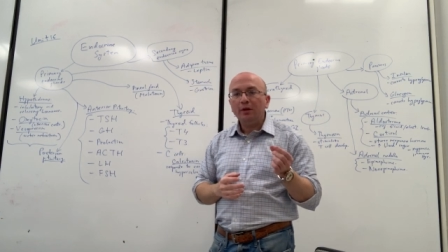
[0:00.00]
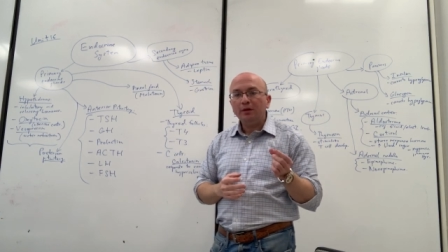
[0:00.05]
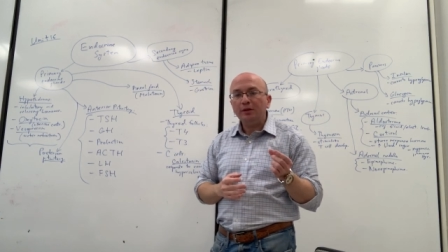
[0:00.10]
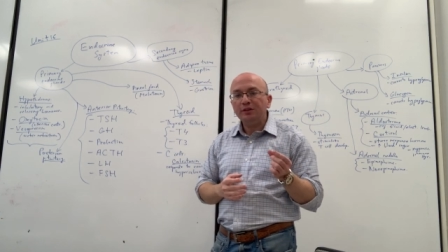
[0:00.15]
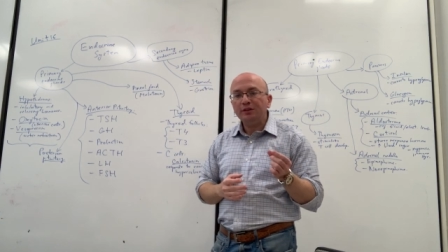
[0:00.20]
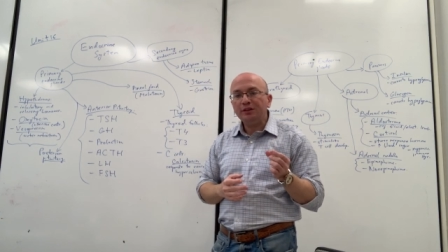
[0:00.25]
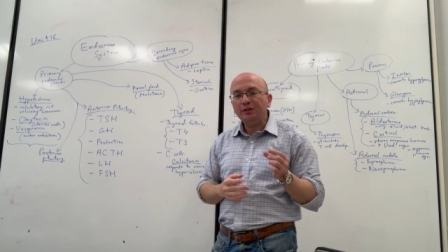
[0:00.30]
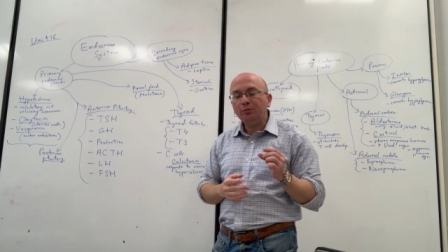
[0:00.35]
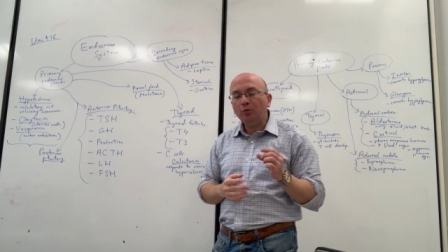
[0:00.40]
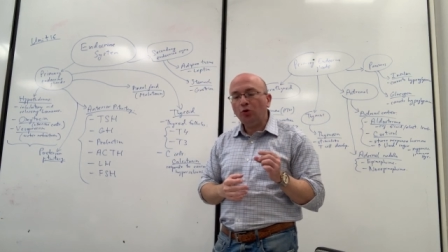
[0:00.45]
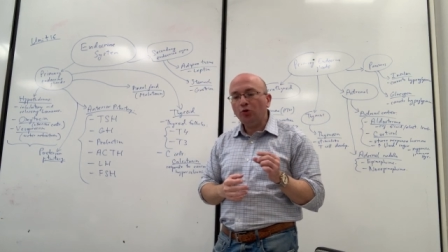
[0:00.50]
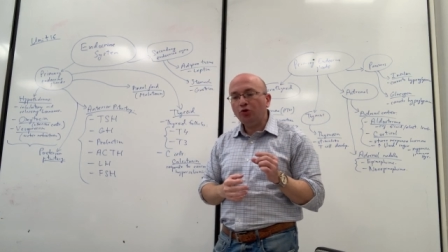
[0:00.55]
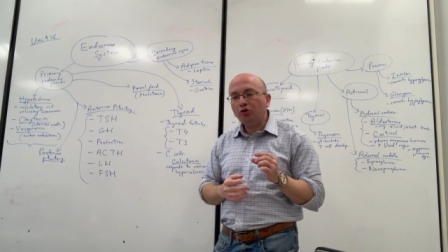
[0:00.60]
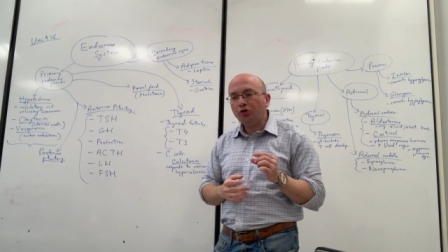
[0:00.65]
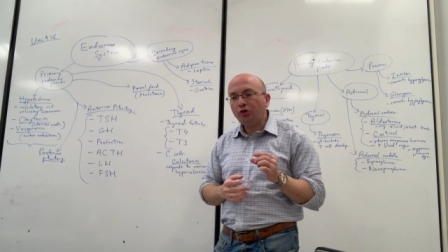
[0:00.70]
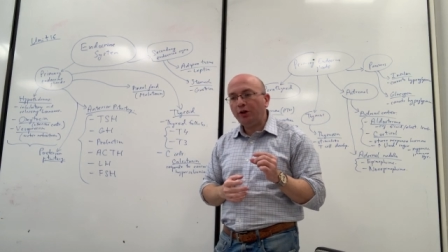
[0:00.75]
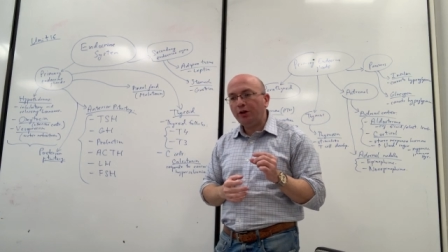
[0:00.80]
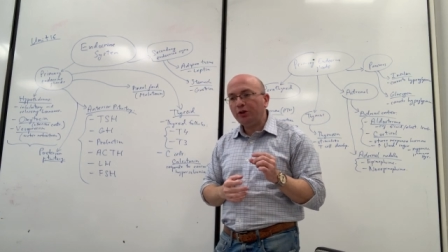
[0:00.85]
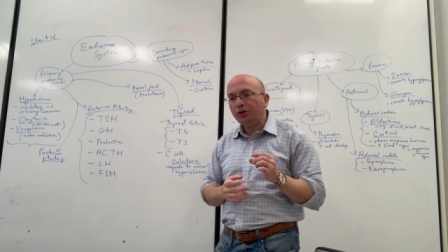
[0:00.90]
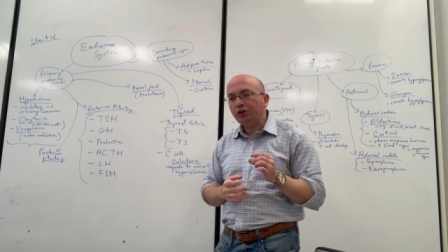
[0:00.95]
the small
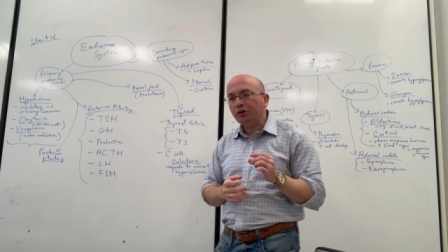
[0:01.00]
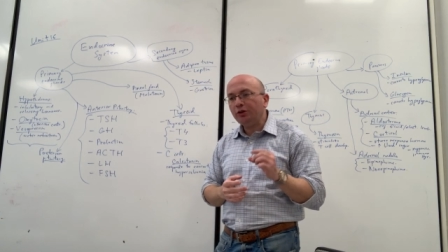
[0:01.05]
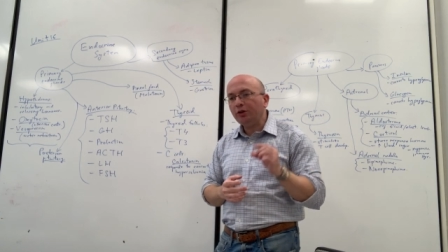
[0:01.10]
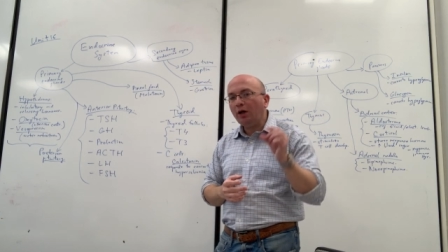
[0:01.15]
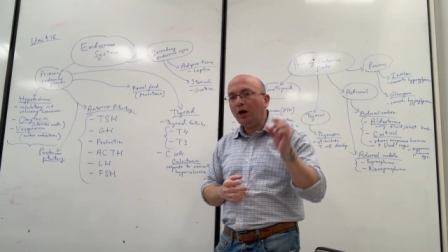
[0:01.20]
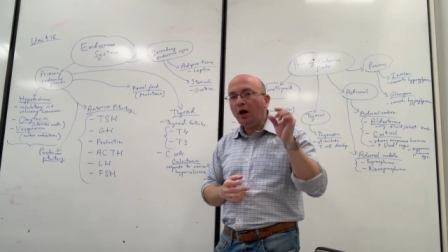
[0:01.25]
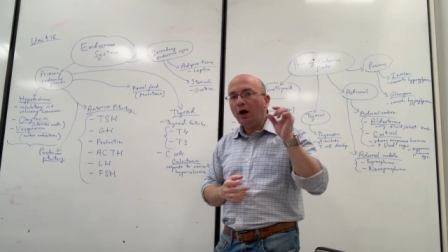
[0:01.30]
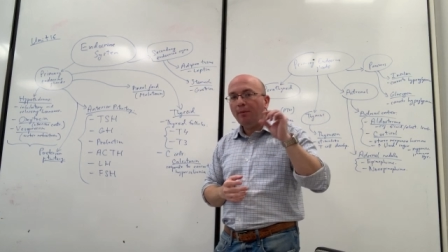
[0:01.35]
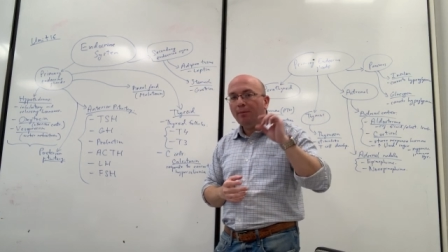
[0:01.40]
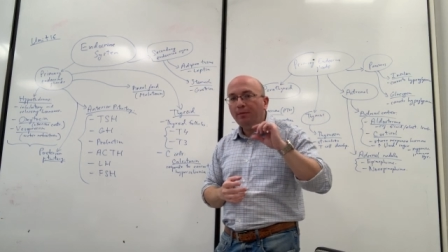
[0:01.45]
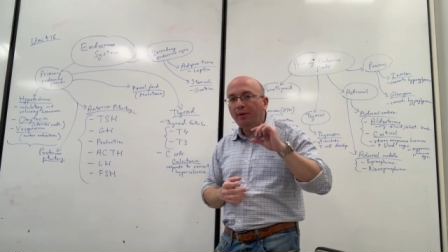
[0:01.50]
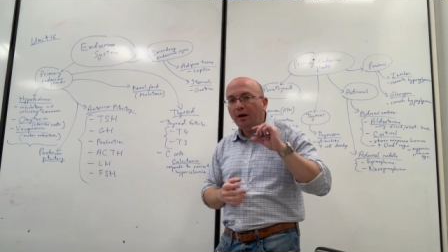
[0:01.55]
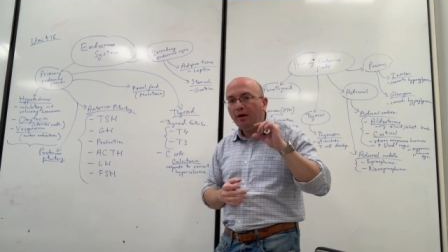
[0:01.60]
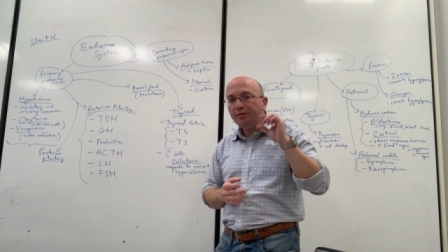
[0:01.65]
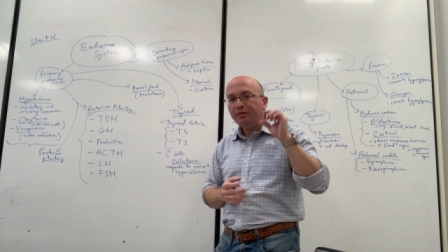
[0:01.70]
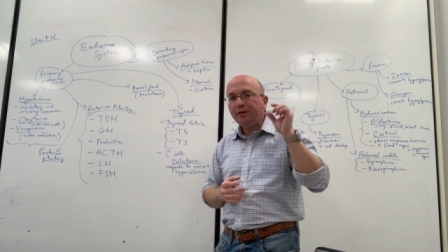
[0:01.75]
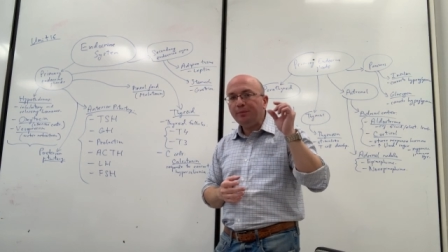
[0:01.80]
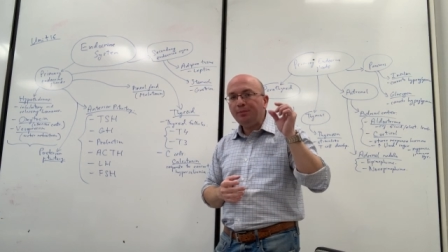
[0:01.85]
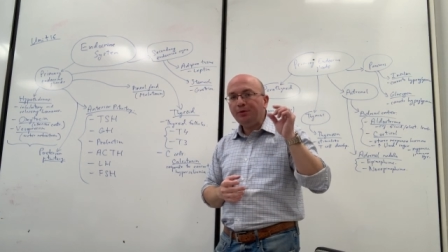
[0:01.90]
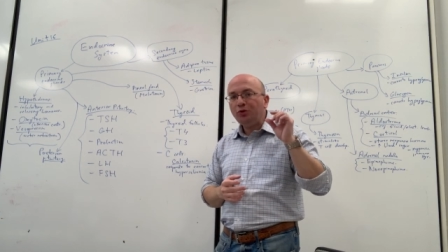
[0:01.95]
structure
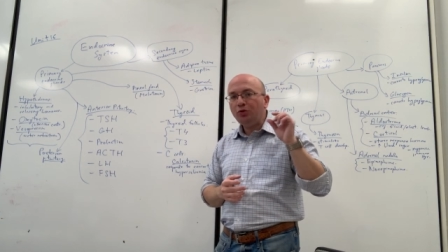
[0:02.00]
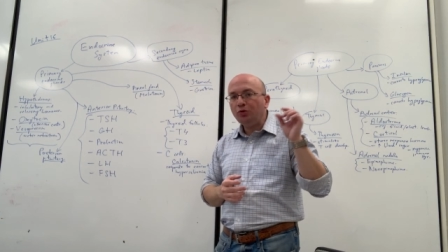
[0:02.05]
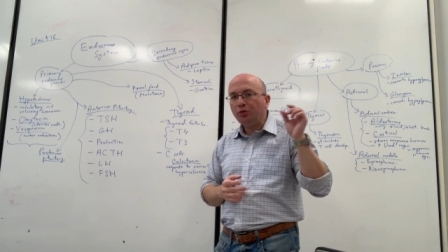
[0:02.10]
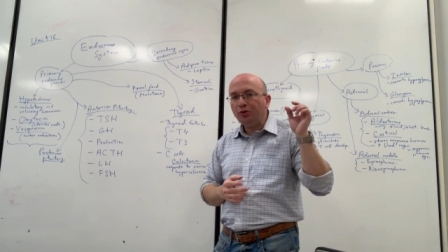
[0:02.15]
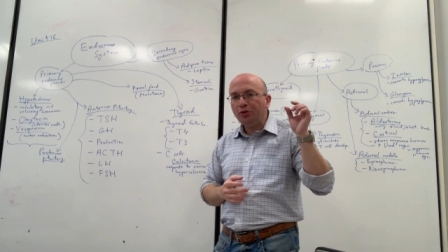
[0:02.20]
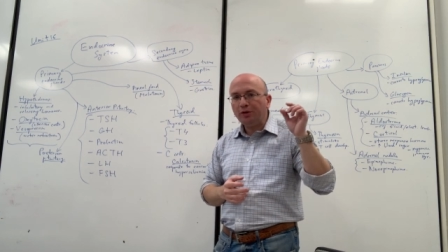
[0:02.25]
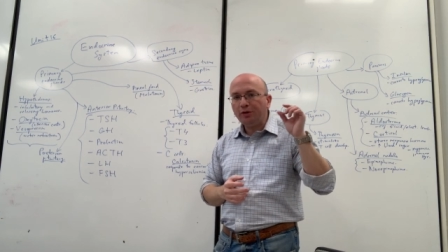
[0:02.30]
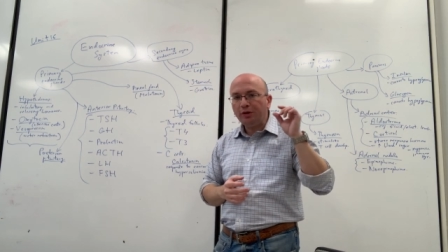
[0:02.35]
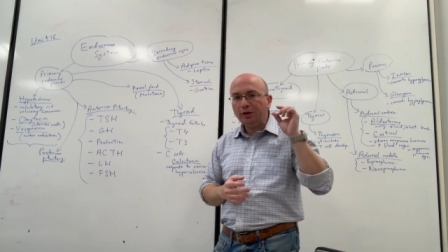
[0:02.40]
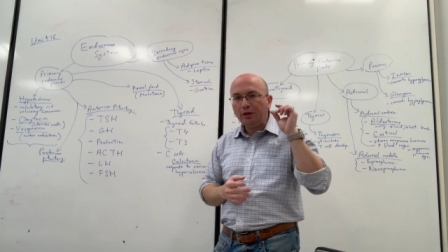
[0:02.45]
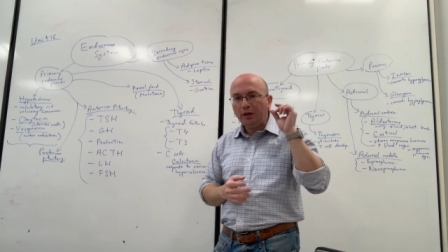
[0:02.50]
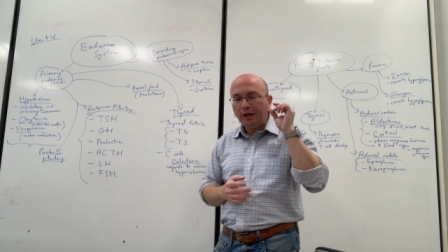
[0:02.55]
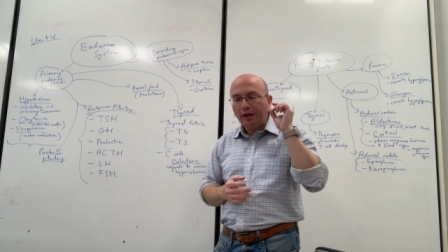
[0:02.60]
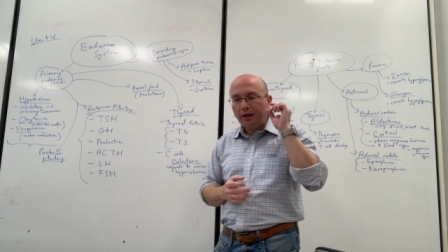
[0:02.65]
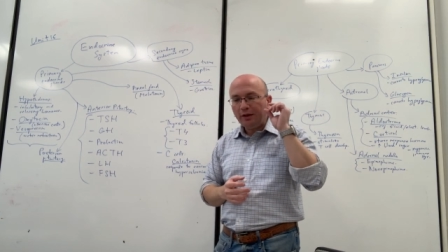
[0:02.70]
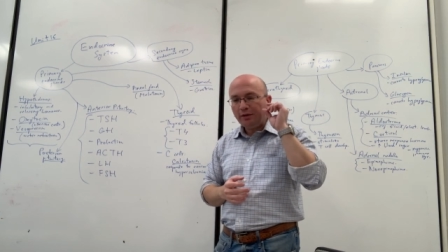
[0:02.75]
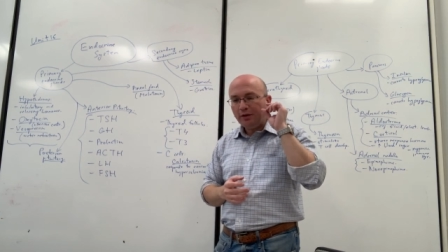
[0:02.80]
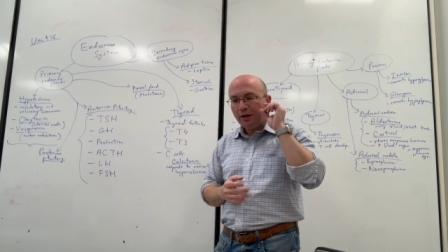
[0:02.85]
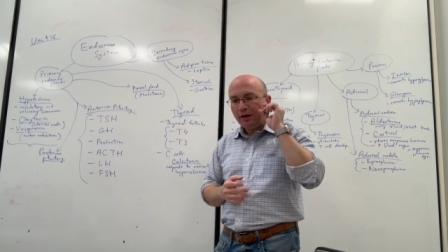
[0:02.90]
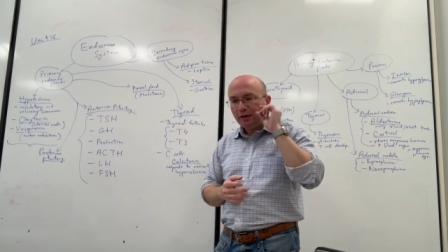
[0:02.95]
above the pituitary
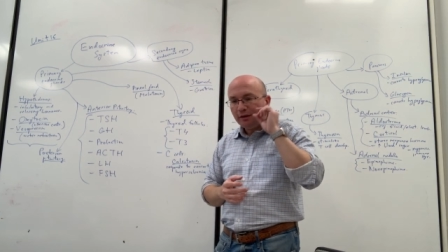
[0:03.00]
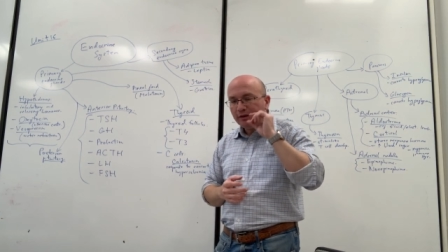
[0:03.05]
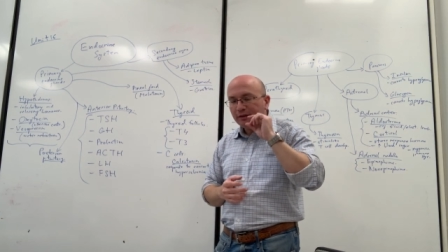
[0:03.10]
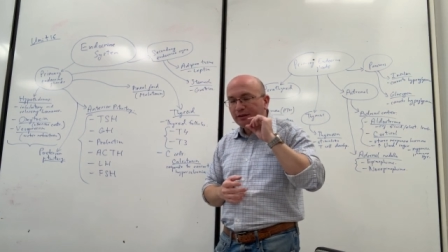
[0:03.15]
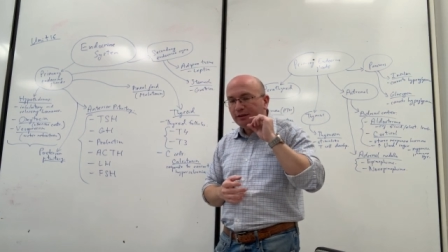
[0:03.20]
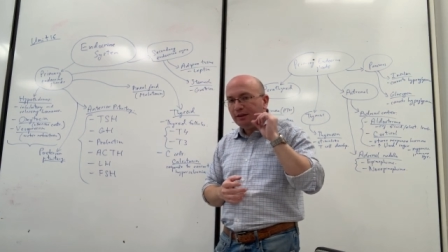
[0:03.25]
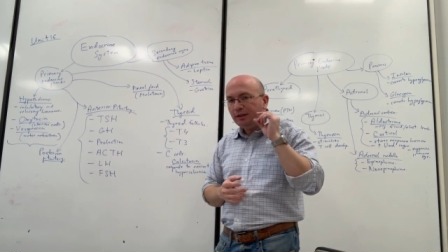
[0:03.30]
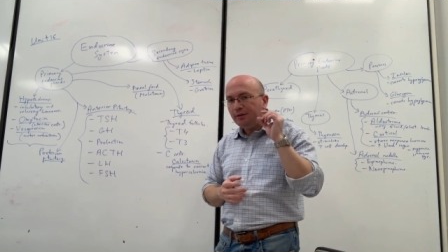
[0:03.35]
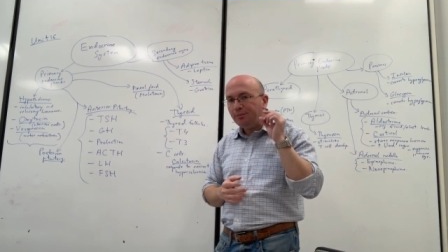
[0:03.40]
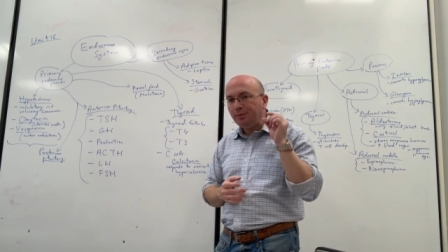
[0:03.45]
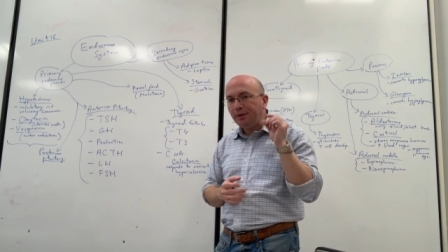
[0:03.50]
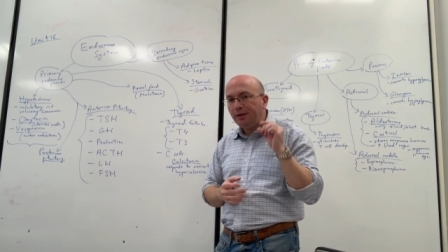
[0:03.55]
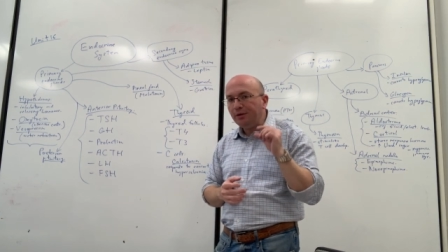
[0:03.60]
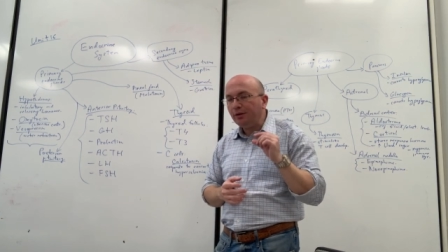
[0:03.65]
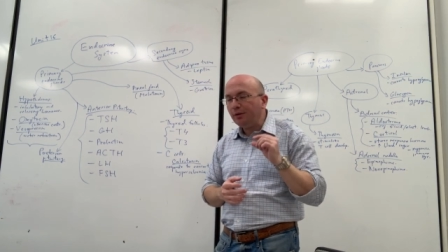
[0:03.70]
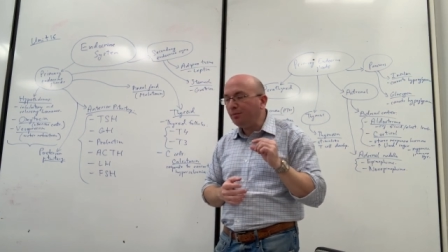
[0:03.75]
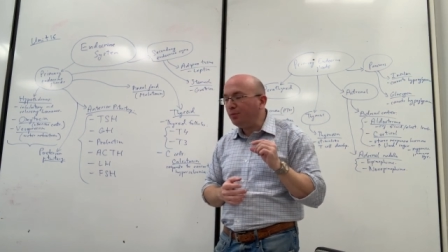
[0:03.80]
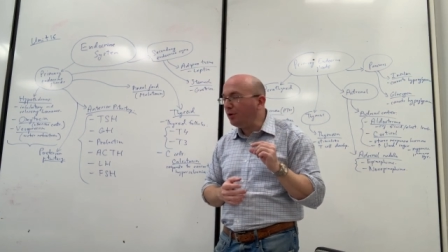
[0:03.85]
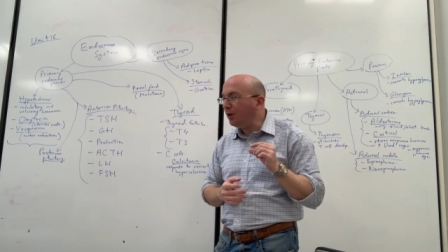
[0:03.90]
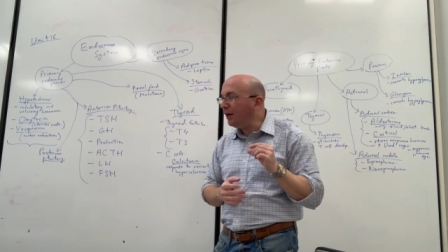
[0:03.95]
gland, deep in
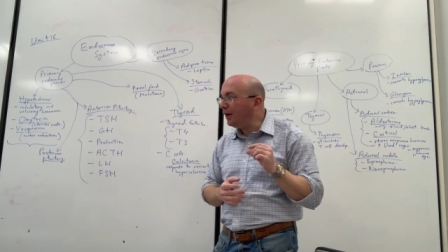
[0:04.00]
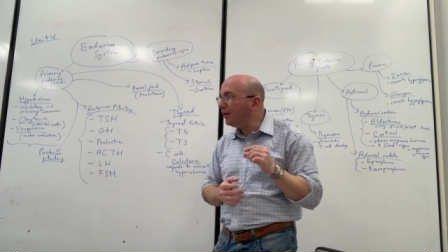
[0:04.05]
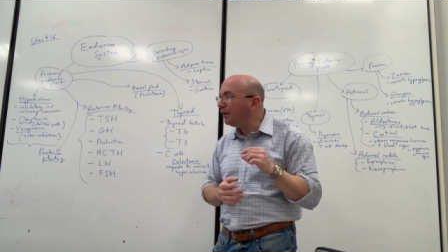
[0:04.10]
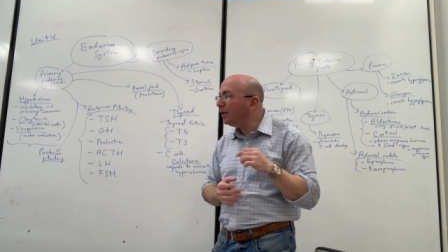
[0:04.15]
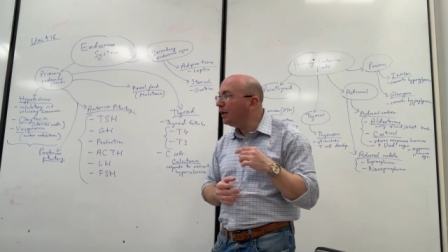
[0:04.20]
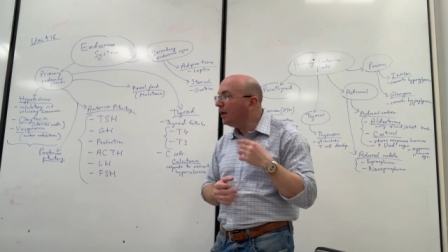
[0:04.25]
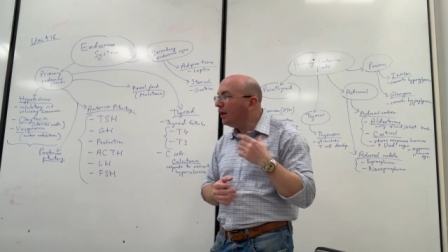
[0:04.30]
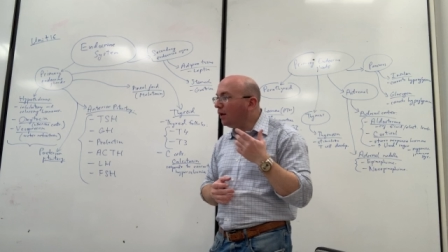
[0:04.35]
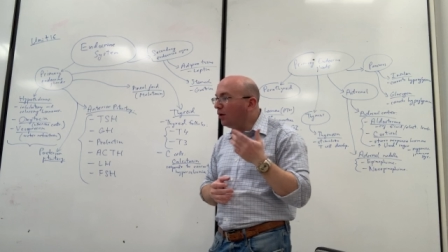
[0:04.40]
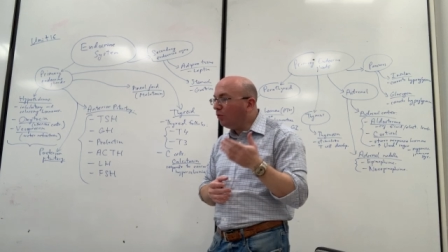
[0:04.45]
the brain,